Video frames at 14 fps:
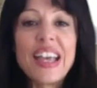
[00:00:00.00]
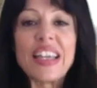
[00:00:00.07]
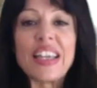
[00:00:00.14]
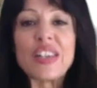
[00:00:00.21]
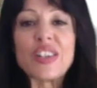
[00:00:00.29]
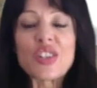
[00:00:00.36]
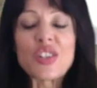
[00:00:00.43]

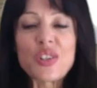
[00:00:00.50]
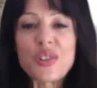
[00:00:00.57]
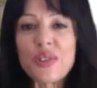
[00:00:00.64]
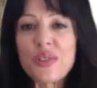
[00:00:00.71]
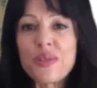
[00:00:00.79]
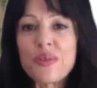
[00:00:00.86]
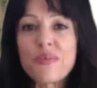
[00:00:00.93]

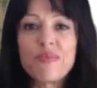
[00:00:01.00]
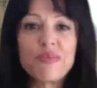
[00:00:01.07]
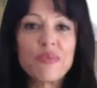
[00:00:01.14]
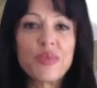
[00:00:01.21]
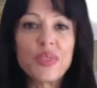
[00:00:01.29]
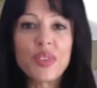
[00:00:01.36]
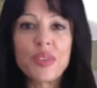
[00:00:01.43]
into
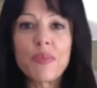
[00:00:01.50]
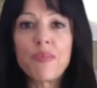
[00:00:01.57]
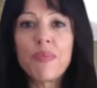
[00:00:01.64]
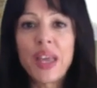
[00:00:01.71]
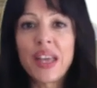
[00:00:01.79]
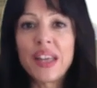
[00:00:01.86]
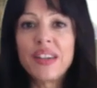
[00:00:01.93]
the
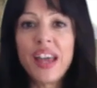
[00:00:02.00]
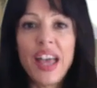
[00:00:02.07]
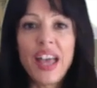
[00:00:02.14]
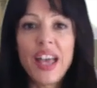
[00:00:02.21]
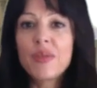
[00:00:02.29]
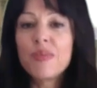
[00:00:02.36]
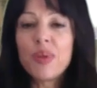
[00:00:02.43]
bed
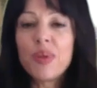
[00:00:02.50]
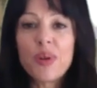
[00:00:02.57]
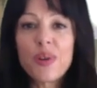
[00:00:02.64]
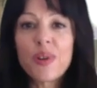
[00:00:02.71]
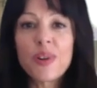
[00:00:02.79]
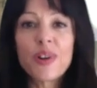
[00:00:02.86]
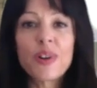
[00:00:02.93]

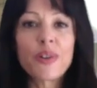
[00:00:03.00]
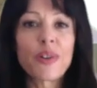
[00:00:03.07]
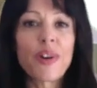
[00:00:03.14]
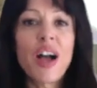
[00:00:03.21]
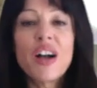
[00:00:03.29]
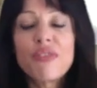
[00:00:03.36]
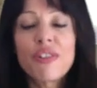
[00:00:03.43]
headboard or
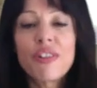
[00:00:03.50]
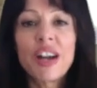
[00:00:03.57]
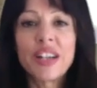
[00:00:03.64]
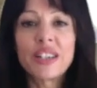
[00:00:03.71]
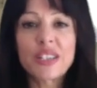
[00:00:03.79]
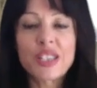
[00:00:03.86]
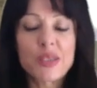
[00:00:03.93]
other
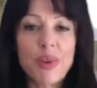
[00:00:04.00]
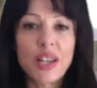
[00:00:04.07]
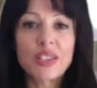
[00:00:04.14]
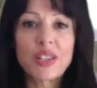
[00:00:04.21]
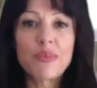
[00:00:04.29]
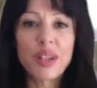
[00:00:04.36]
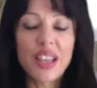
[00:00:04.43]

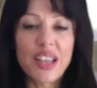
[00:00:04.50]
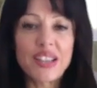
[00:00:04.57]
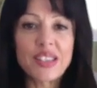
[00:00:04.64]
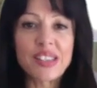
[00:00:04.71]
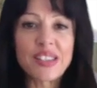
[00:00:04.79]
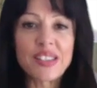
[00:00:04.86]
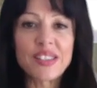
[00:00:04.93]
unexpected
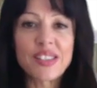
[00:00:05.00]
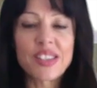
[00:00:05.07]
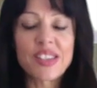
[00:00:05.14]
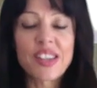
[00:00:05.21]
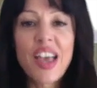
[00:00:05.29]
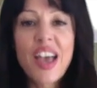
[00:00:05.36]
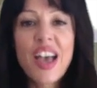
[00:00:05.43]
places,